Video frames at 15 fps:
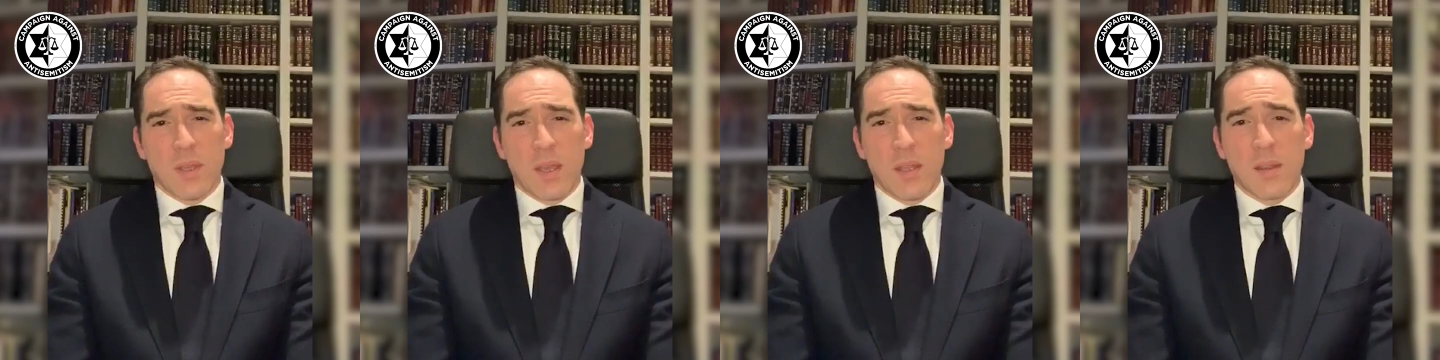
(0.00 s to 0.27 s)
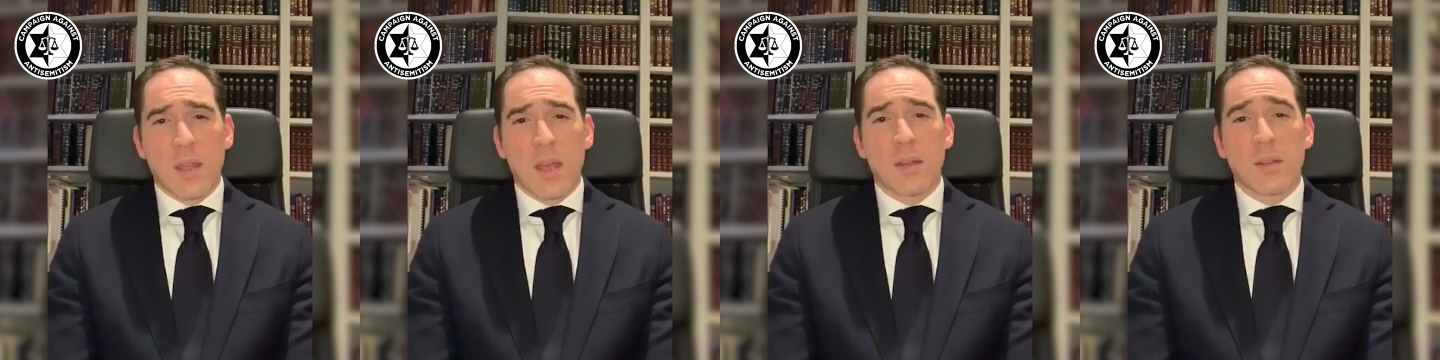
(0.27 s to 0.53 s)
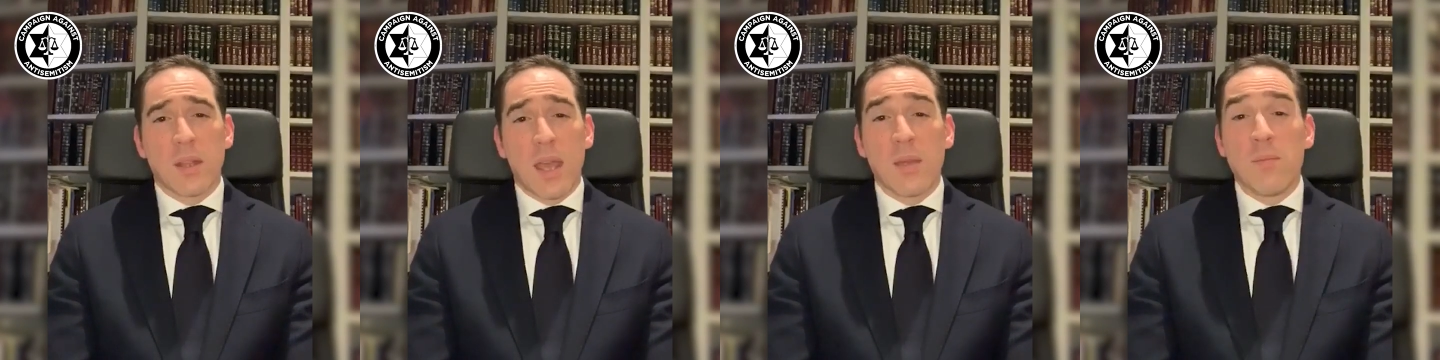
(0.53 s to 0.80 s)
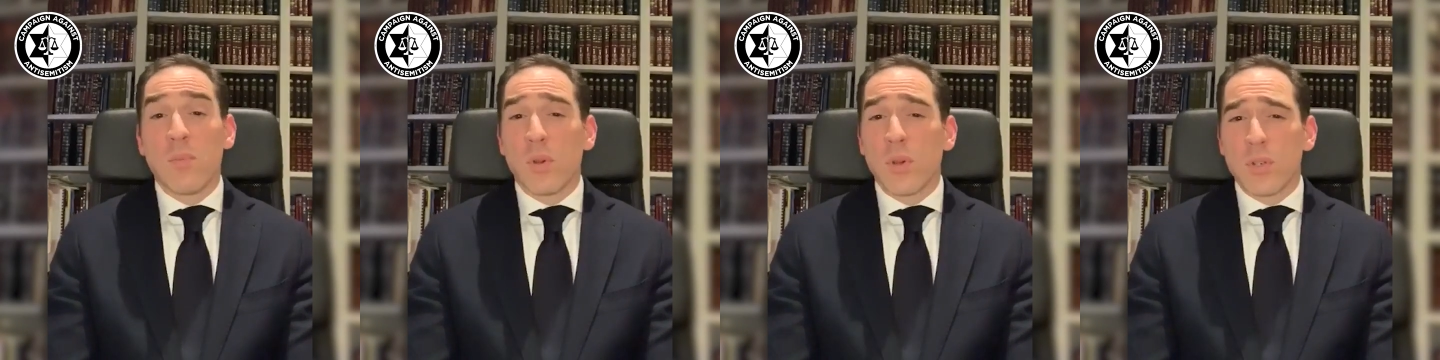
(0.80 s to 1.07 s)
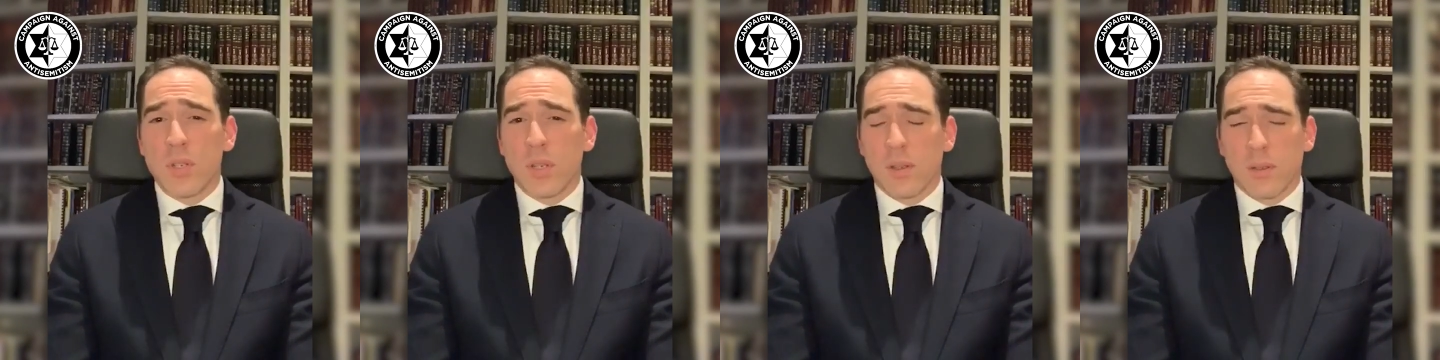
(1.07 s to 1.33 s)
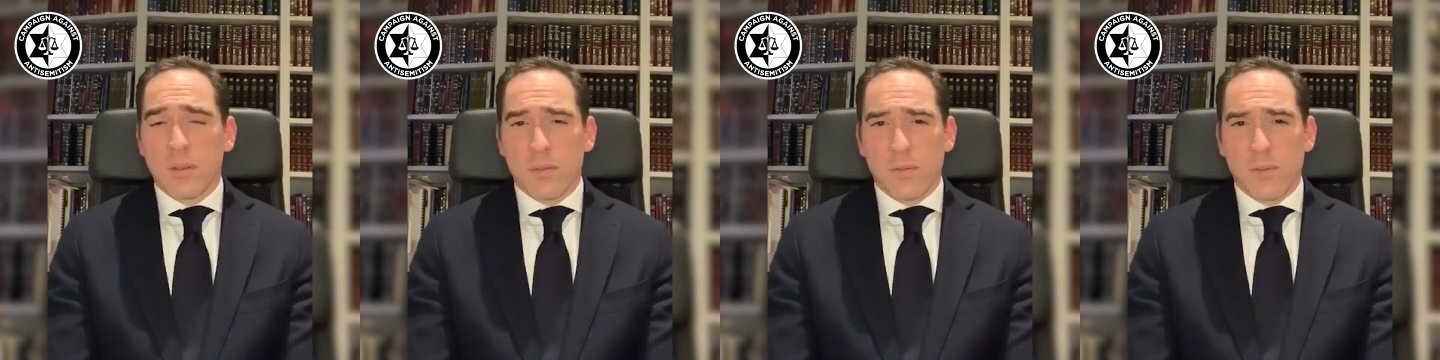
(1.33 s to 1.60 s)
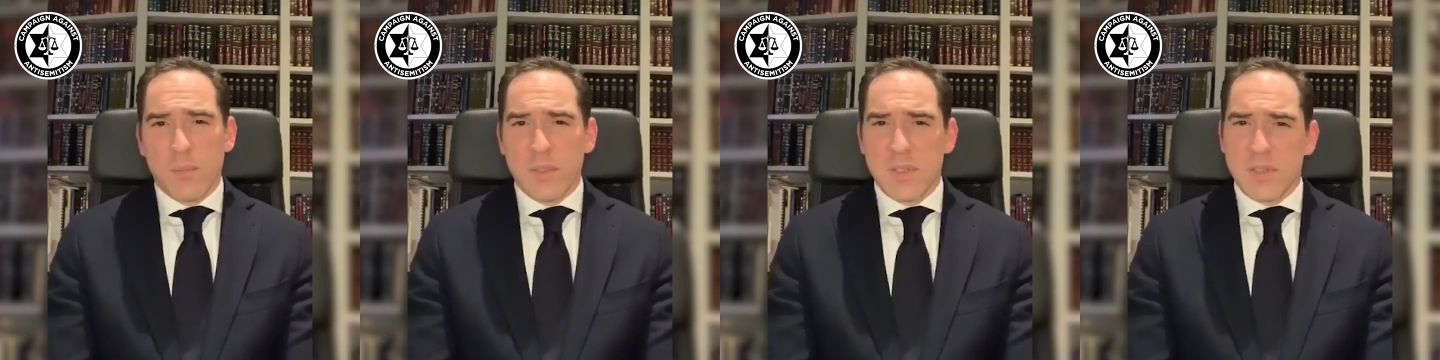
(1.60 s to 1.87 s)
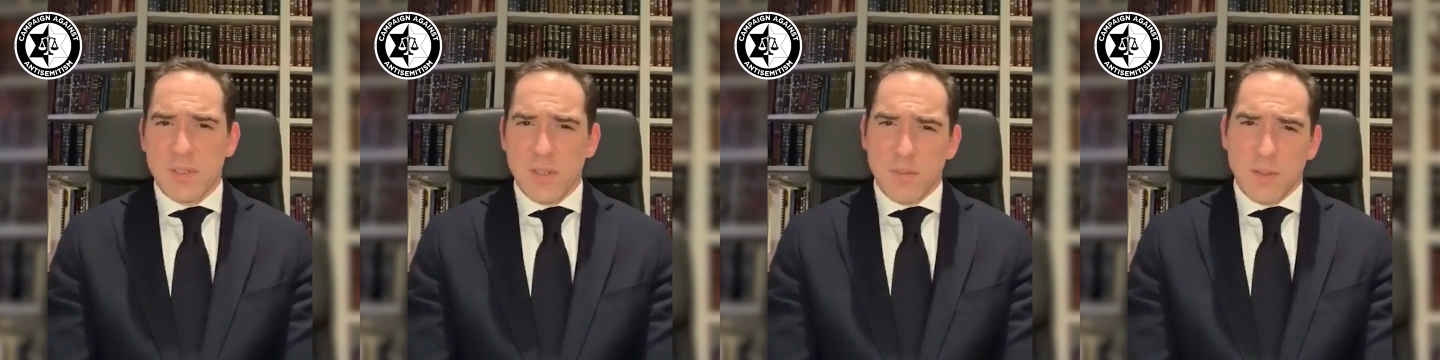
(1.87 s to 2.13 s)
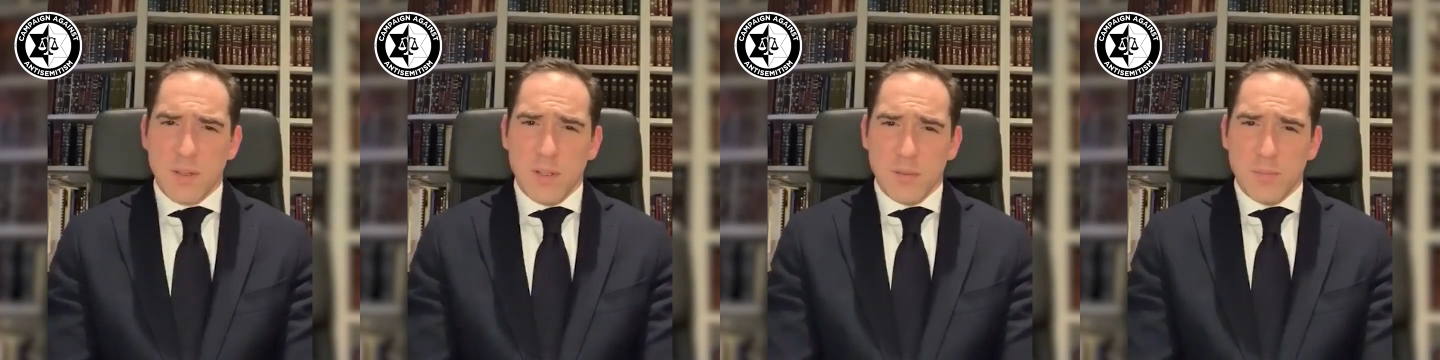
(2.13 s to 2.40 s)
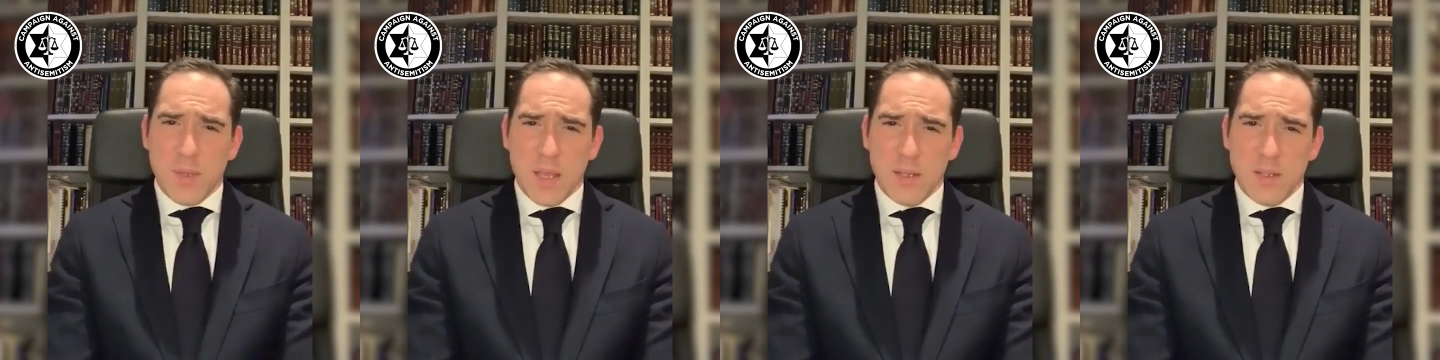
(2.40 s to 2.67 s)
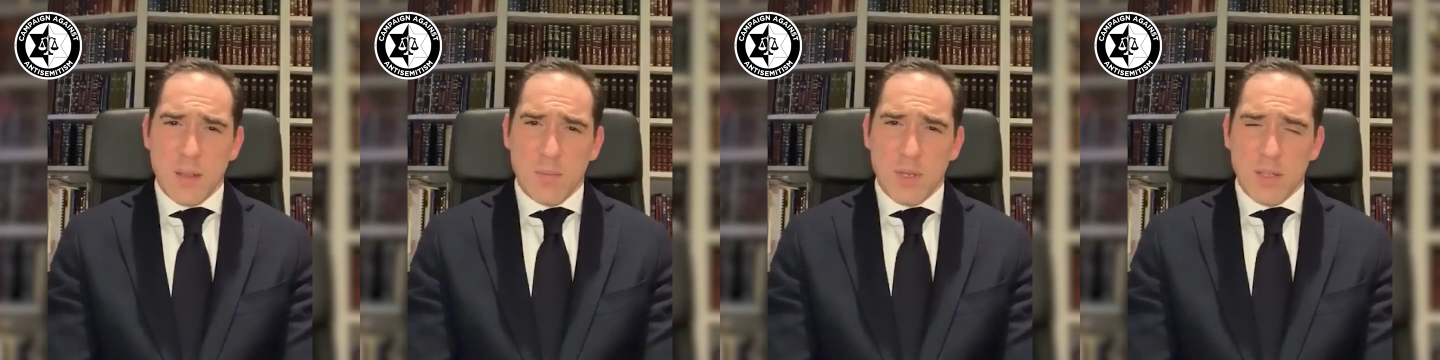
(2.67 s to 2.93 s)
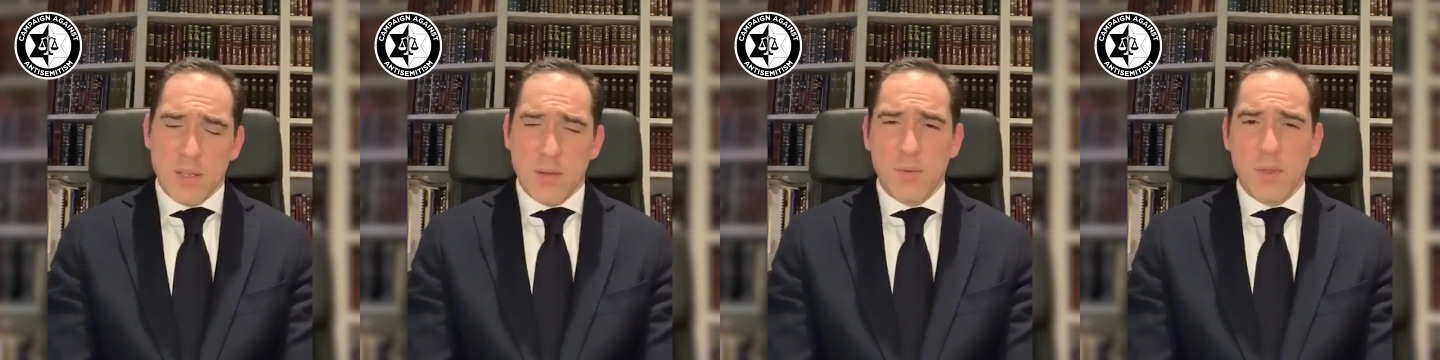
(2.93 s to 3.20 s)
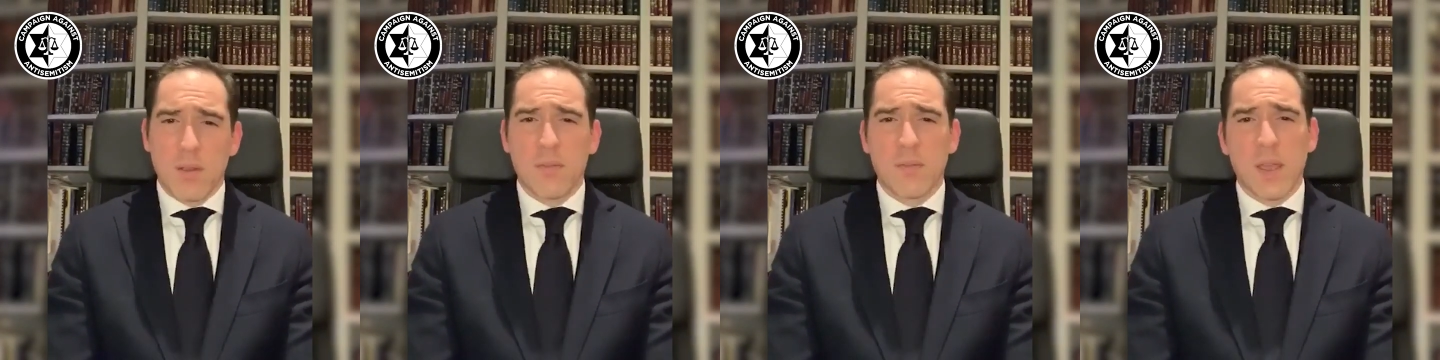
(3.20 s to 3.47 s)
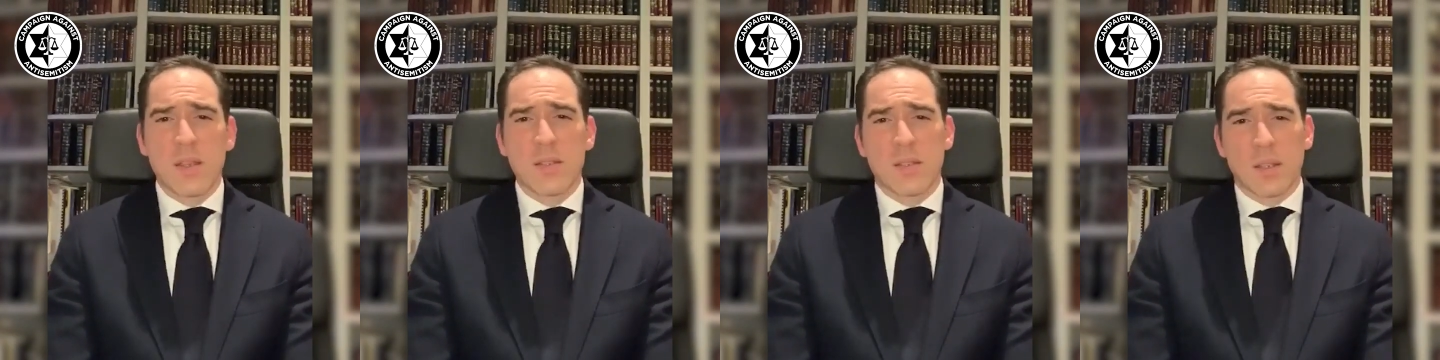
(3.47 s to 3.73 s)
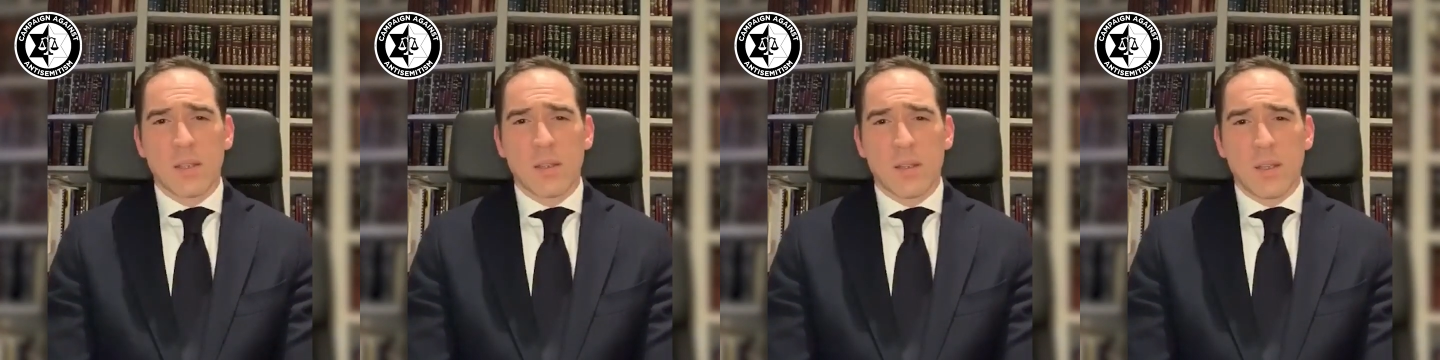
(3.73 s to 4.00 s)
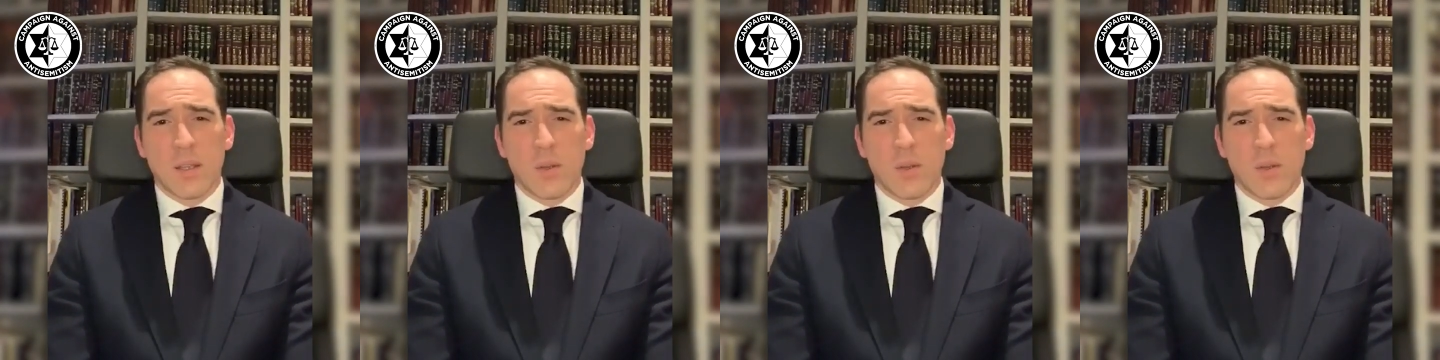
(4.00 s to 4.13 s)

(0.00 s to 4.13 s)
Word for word: and that emerging from this difficult pandemic that we are facing,